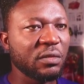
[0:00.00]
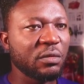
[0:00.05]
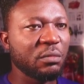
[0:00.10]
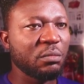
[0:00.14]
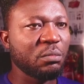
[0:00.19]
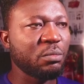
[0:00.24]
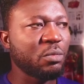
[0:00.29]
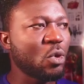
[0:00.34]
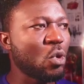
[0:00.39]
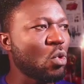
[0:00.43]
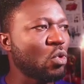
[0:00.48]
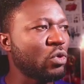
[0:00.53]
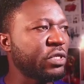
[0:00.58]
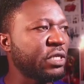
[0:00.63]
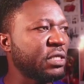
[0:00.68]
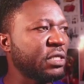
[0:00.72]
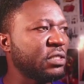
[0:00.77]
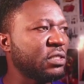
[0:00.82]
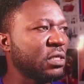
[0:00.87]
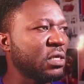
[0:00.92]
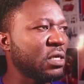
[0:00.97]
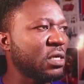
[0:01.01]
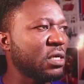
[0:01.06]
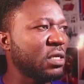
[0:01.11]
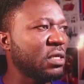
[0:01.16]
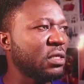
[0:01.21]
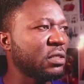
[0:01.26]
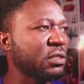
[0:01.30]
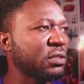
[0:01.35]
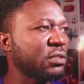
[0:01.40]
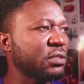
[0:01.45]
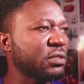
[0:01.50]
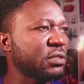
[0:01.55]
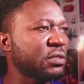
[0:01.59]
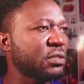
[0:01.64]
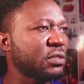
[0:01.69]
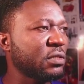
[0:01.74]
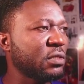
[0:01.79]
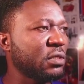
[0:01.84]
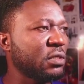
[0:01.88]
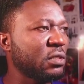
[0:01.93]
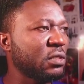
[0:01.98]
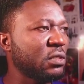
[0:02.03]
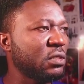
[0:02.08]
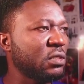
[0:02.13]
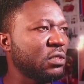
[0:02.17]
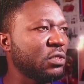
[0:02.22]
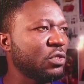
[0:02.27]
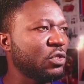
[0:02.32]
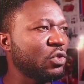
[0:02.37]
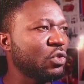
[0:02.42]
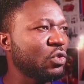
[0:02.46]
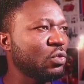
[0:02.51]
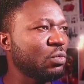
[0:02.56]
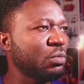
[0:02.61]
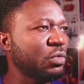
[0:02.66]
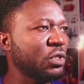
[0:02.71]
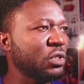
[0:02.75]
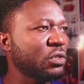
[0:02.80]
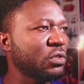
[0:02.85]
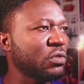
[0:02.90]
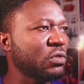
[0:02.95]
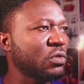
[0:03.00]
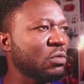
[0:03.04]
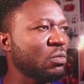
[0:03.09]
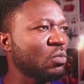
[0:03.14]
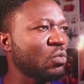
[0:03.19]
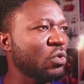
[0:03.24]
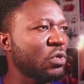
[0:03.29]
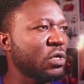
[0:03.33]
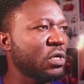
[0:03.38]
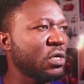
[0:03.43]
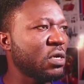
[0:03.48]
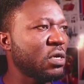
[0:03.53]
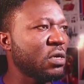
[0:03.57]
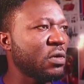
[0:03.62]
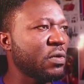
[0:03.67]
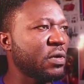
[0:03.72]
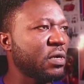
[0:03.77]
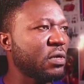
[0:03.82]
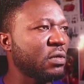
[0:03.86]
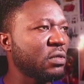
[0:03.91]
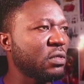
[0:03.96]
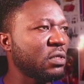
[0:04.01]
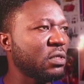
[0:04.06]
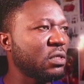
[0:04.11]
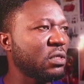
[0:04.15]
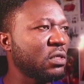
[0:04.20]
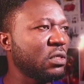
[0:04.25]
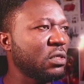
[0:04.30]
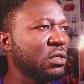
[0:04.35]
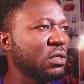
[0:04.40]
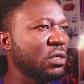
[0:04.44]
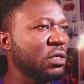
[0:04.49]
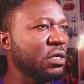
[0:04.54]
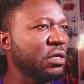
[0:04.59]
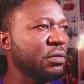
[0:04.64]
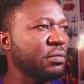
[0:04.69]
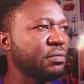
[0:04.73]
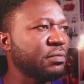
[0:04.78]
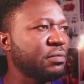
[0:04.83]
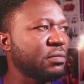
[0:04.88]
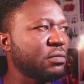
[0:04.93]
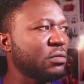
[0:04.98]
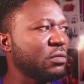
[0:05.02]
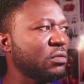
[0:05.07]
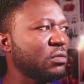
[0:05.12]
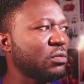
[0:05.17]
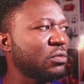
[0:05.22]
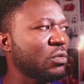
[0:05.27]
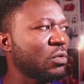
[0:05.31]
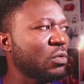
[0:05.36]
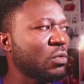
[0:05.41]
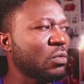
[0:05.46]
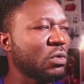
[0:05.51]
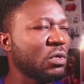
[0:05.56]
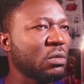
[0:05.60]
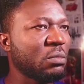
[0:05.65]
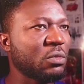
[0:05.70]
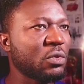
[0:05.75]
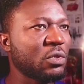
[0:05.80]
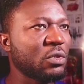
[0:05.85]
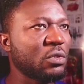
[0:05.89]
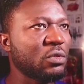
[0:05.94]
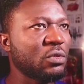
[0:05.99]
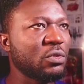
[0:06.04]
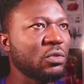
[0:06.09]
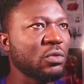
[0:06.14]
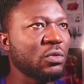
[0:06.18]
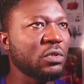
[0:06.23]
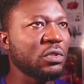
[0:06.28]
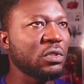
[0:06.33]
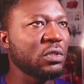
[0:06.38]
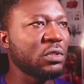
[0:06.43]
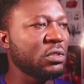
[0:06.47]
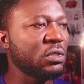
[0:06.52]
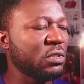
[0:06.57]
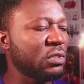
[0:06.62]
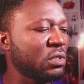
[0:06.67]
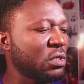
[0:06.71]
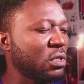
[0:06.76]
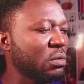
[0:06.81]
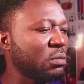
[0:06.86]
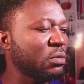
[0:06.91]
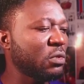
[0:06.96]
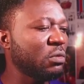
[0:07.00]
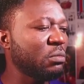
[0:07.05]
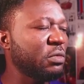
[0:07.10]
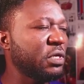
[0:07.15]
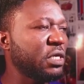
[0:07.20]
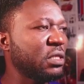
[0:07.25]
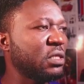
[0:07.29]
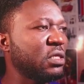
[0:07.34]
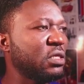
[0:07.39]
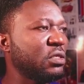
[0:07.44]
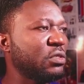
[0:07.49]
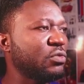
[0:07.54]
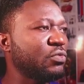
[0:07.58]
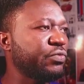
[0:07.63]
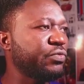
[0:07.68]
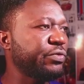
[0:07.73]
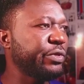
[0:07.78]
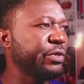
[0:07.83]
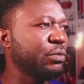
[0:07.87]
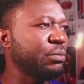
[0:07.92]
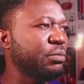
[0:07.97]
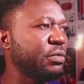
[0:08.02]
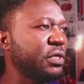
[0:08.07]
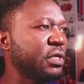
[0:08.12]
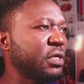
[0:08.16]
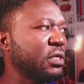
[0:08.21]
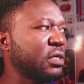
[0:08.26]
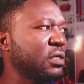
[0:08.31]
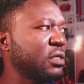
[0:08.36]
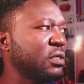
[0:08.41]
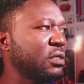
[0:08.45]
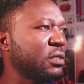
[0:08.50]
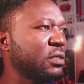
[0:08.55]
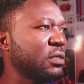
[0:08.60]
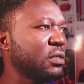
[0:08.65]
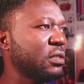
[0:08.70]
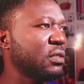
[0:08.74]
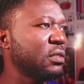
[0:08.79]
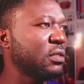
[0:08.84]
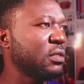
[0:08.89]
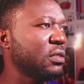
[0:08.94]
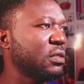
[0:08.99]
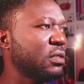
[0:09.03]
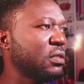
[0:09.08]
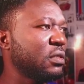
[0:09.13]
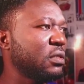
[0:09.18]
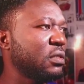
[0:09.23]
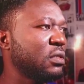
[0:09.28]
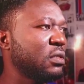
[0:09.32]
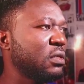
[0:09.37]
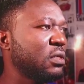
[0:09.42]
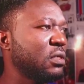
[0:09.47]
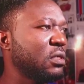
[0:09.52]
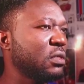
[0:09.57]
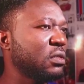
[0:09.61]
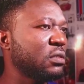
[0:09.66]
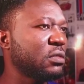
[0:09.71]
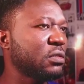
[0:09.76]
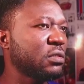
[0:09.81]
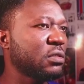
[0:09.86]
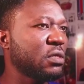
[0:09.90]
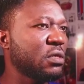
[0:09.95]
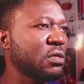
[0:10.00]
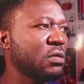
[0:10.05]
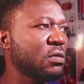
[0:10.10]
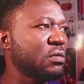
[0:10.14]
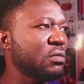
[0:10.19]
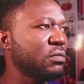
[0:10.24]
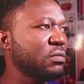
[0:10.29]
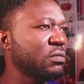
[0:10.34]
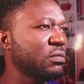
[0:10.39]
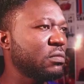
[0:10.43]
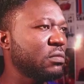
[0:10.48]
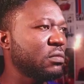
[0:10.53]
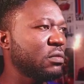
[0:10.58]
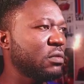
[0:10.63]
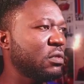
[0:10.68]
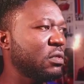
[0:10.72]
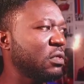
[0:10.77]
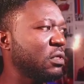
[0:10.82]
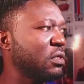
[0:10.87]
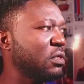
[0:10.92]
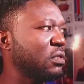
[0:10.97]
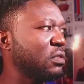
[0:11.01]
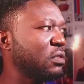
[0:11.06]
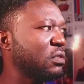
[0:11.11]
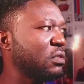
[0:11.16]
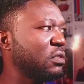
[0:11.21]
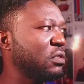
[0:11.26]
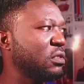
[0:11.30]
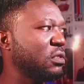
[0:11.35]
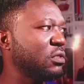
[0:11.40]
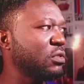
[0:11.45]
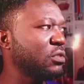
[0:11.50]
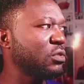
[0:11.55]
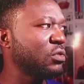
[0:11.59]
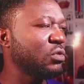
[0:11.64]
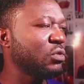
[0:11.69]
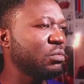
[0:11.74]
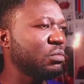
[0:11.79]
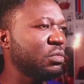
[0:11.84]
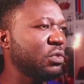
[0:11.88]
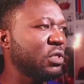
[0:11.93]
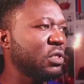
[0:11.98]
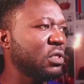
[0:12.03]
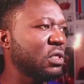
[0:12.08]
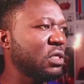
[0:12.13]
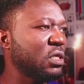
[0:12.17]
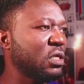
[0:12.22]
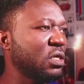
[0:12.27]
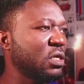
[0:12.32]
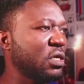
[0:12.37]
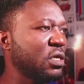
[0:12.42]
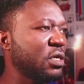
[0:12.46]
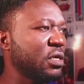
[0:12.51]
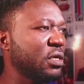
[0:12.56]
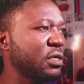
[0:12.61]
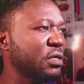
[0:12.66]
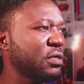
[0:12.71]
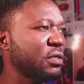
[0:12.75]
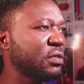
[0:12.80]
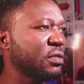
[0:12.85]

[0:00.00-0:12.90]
bold italics, and this should be somewhere here. So what I'm going to do is I'm going to make this real big like so, and this should be here.